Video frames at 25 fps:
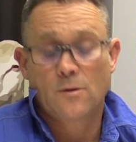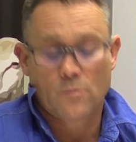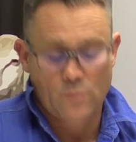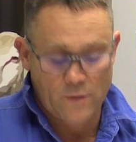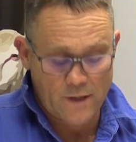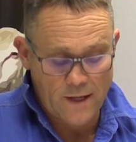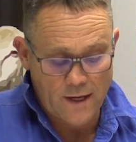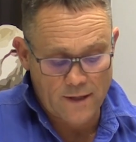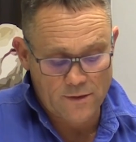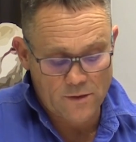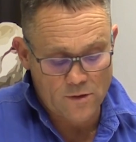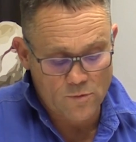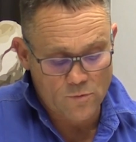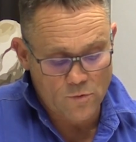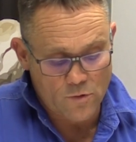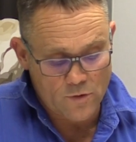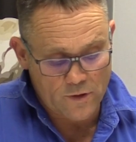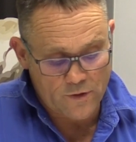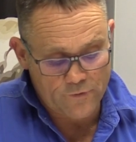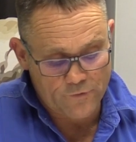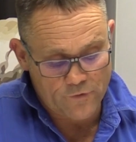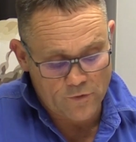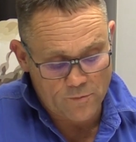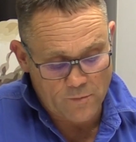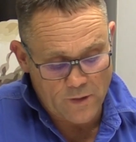we had the wrong
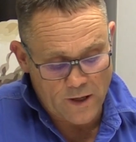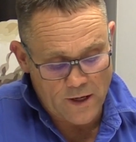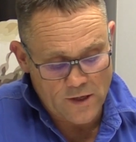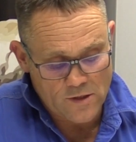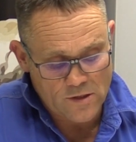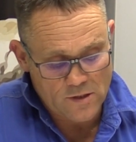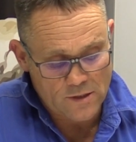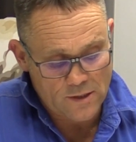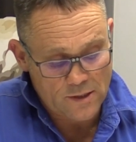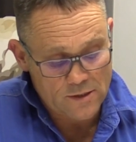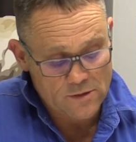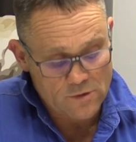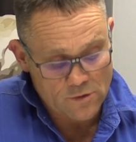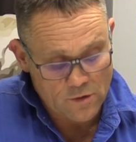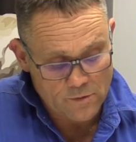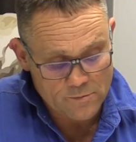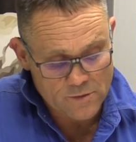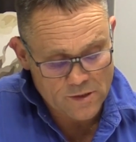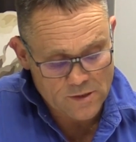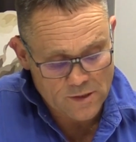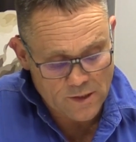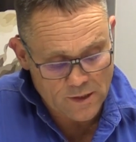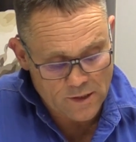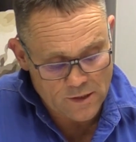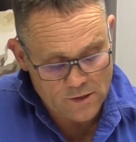information in. So I'm
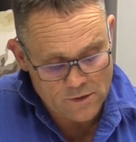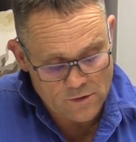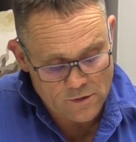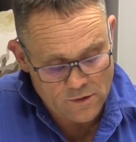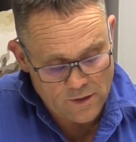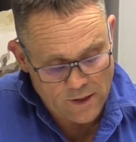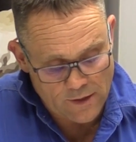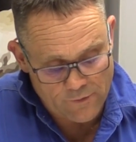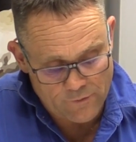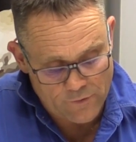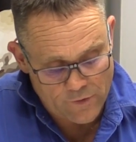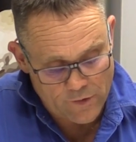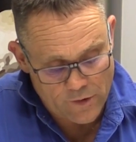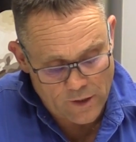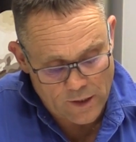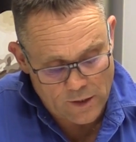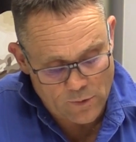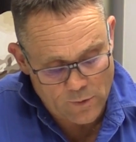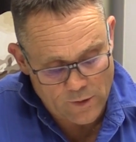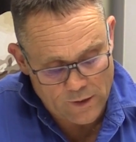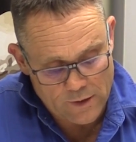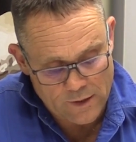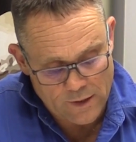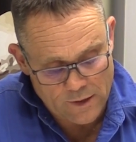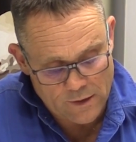just going to do that very
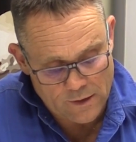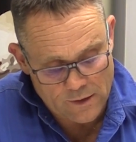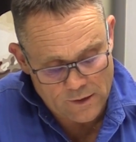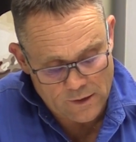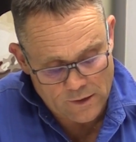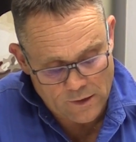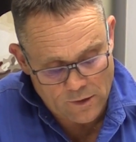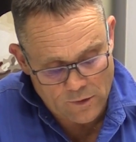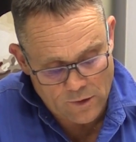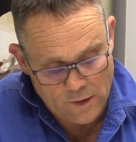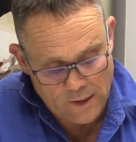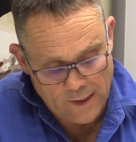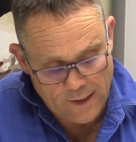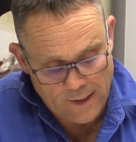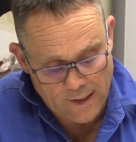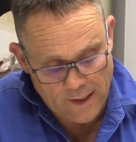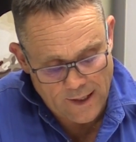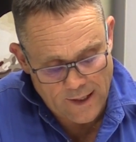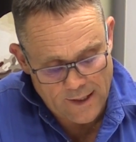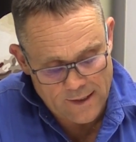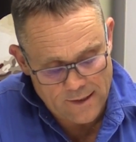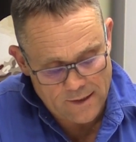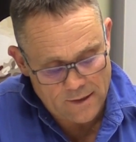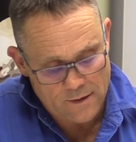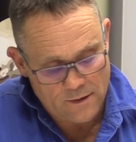quickly. I'm going to click
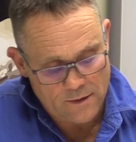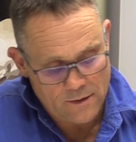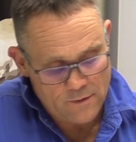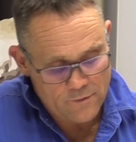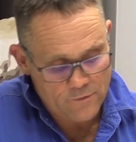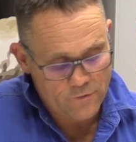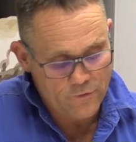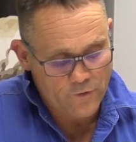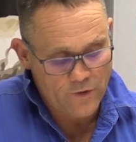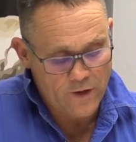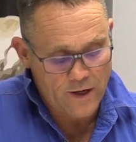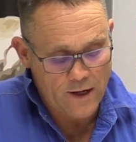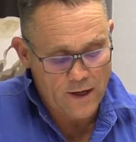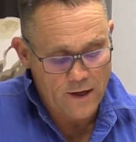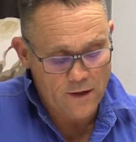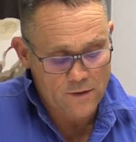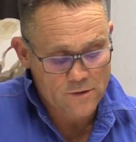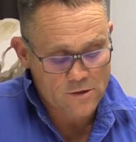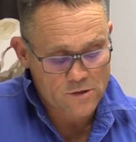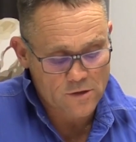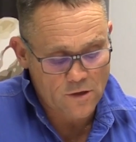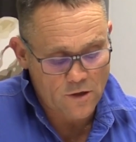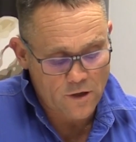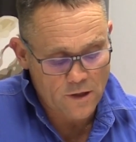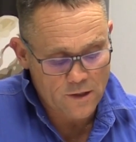edit for our
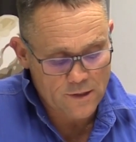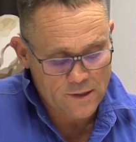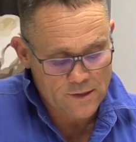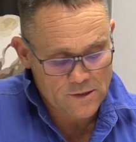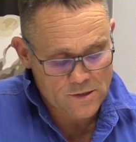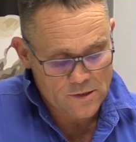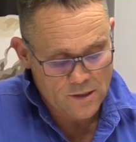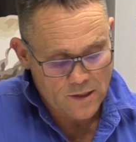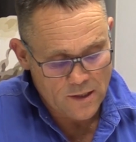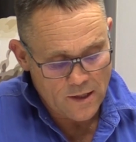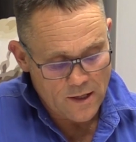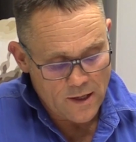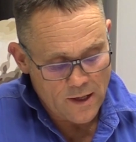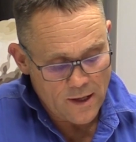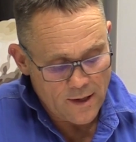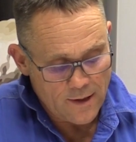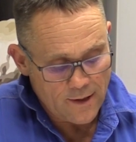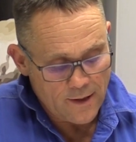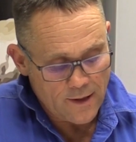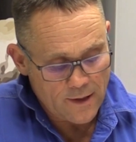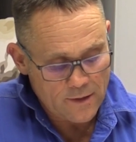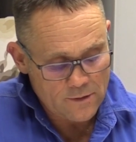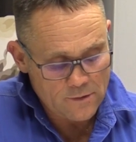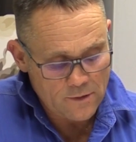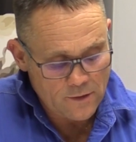silage,
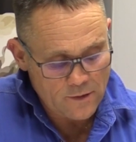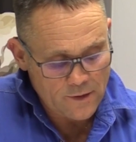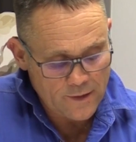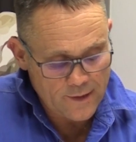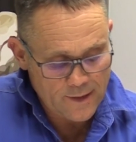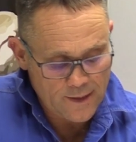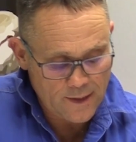and I